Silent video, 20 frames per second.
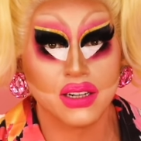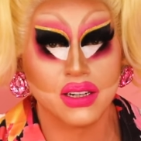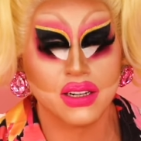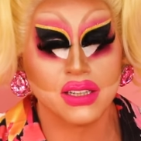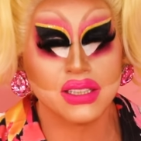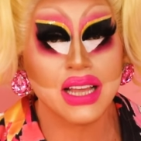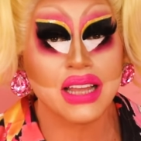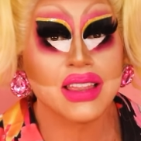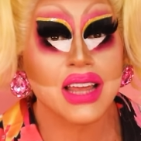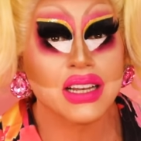
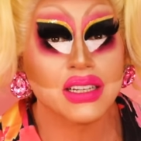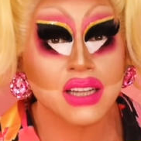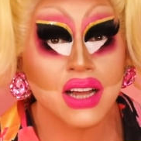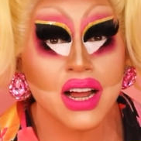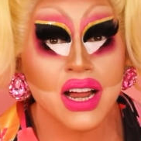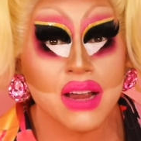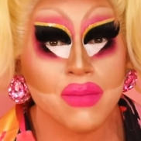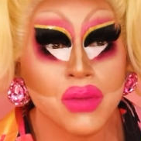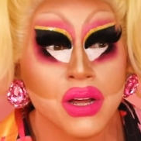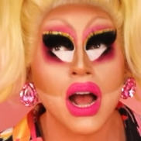Because at that
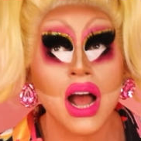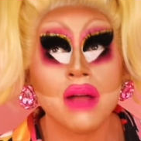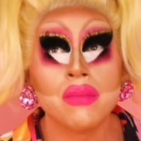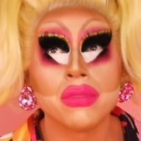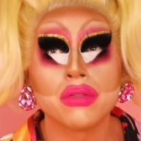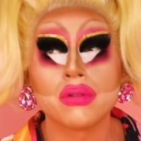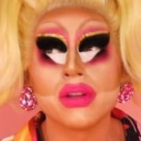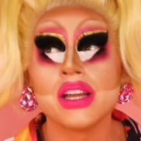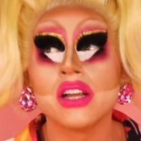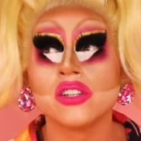time, I'm
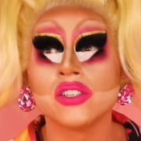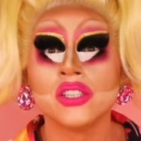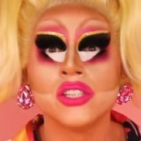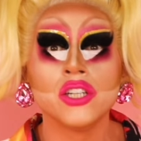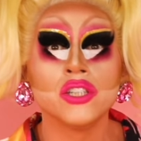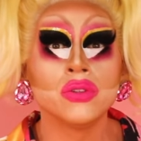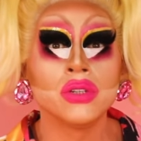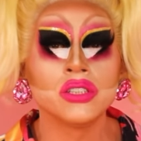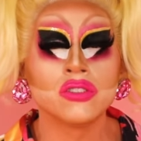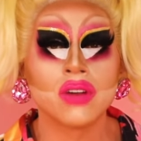three years into
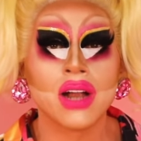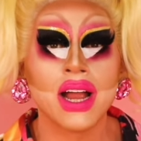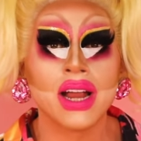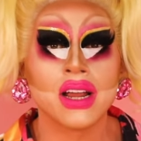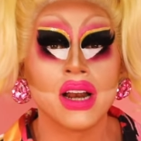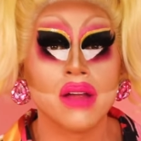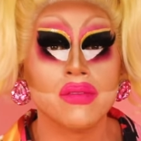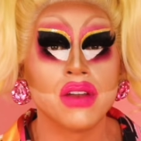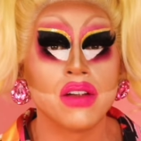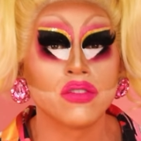doing drag
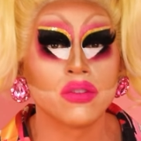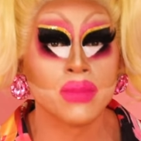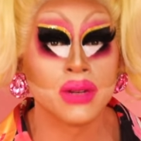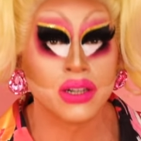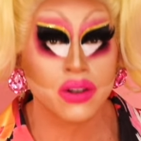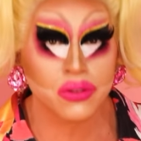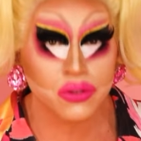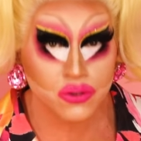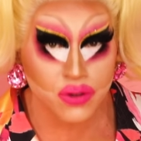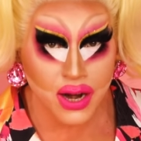and I've never been
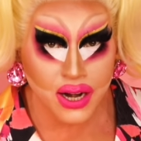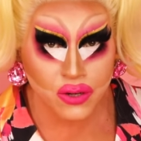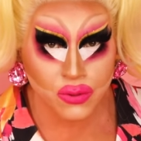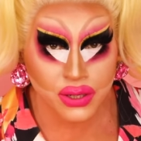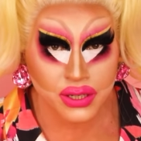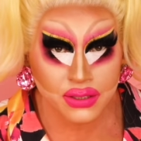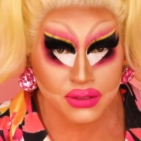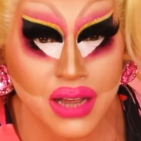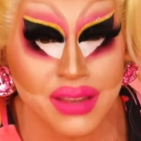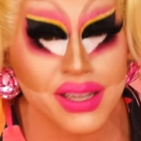another drag
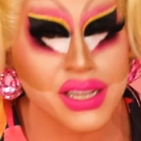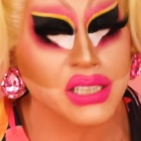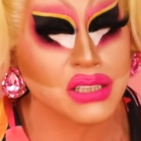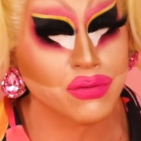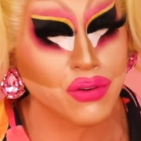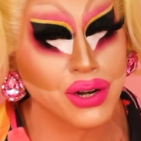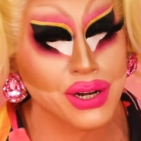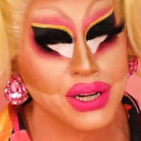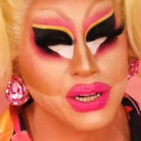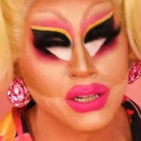queen. I think it's
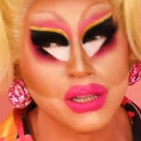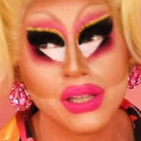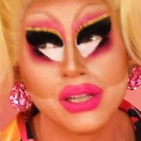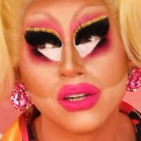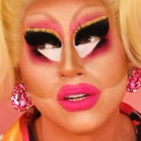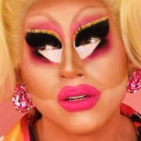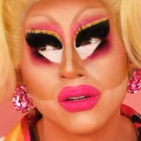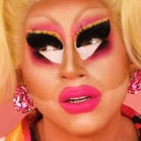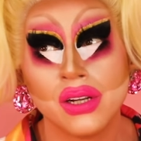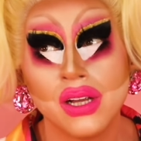very
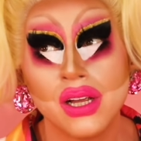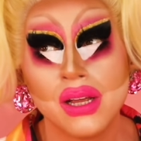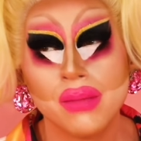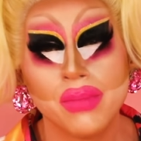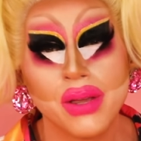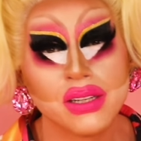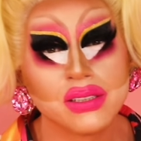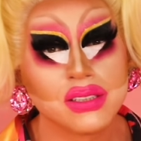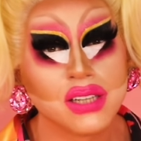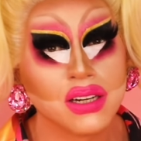clear
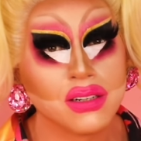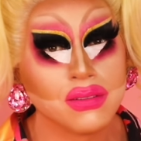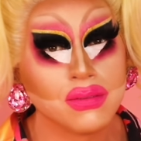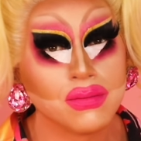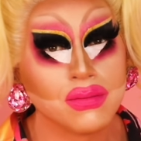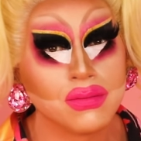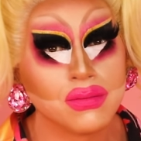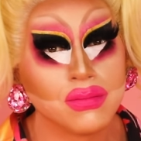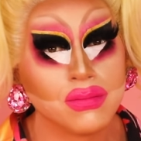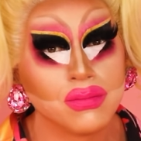based on
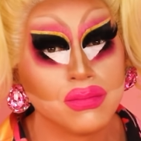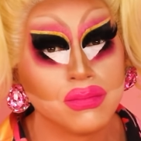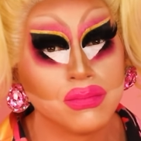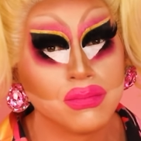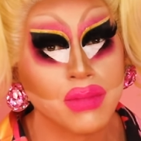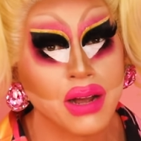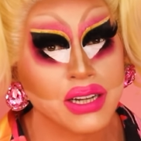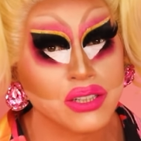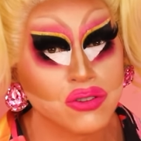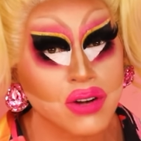
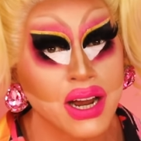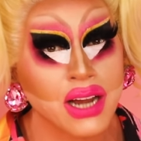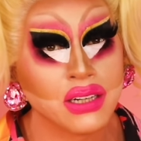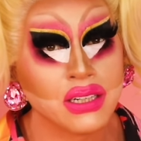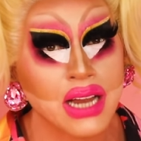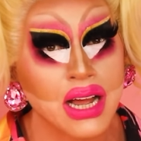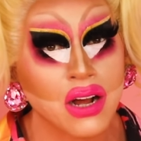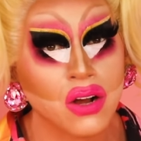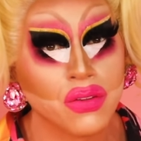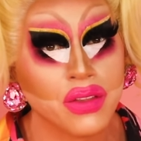my drag
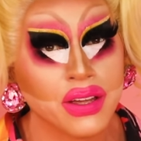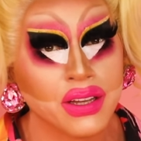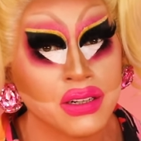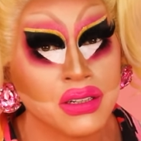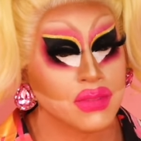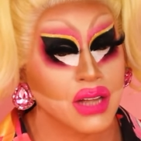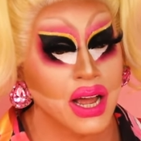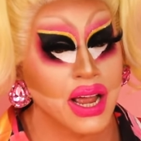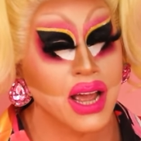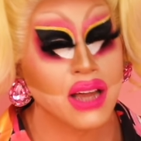now that
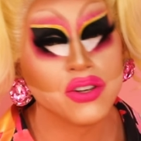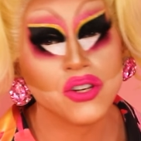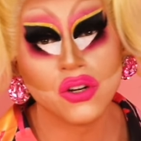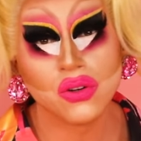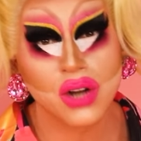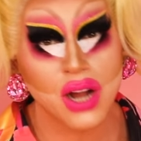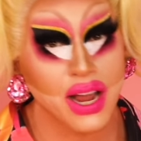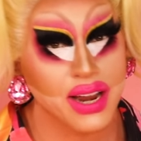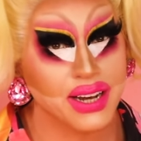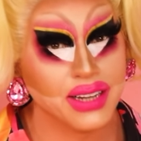I had no
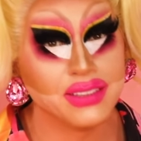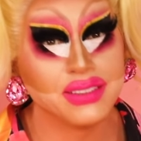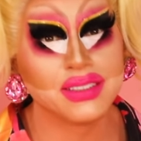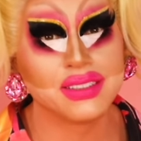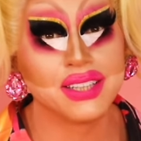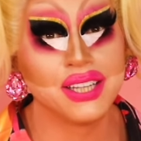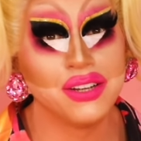guidance